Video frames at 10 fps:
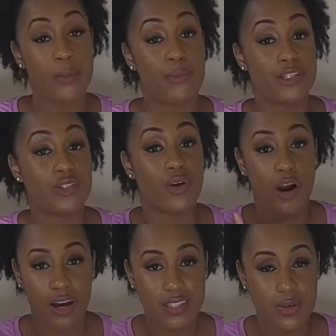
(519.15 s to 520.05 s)
But you
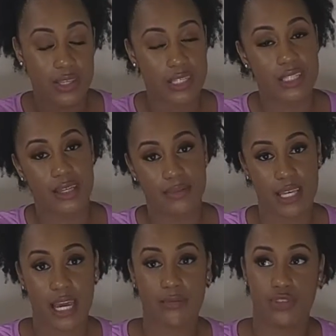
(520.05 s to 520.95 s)
also at the same
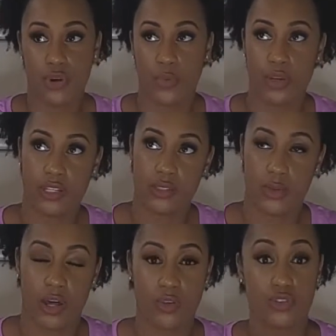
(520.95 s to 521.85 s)
time don't want to
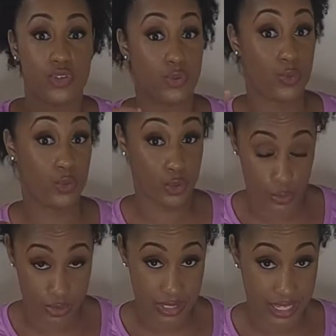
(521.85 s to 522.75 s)
swaddle too
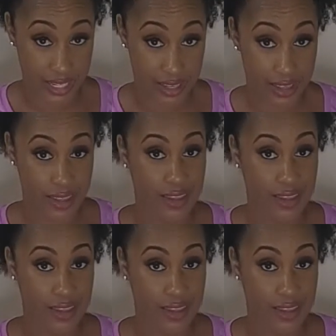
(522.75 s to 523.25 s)
loosely,